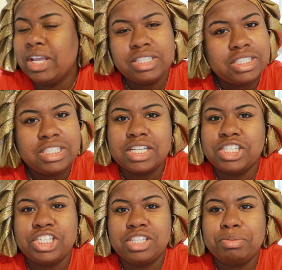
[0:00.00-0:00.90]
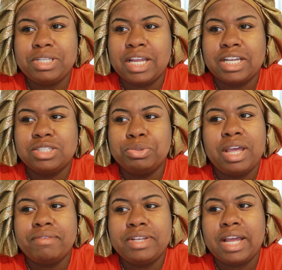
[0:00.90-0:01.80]
it's a ton of shit to be done because we
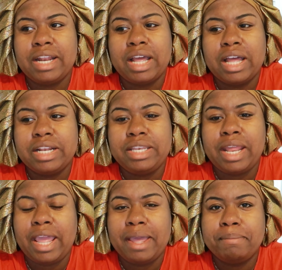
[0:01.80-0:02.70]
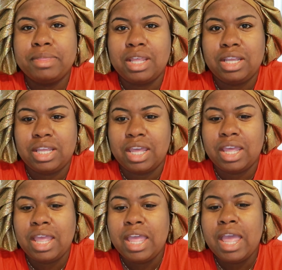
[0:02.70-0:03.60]
haven't done a damn thing yet.
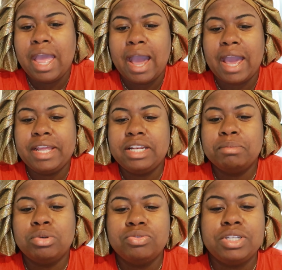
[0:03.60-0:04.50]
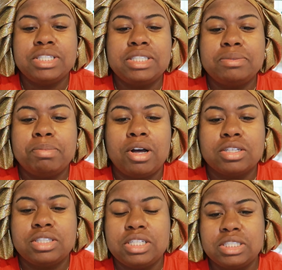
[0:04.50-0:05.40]
I need to move these
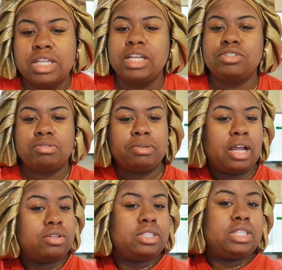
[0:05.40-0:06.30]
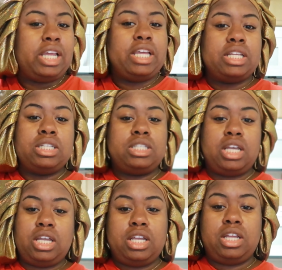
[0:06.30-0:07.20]
box, these things from downstairs
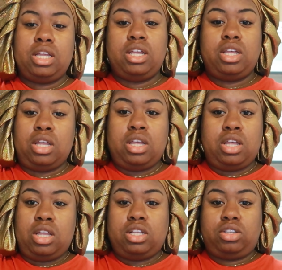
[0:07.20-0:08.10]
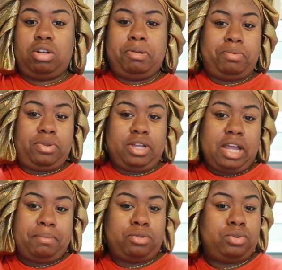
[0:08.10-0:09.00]
so the people can
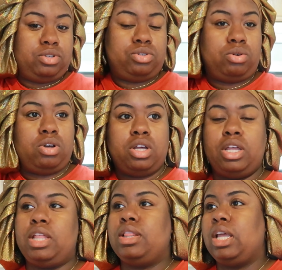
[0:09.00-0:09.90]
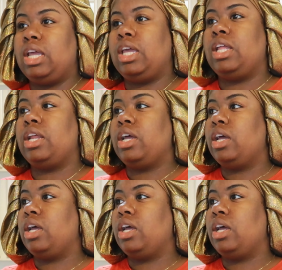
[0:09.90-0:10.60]
come through the door and then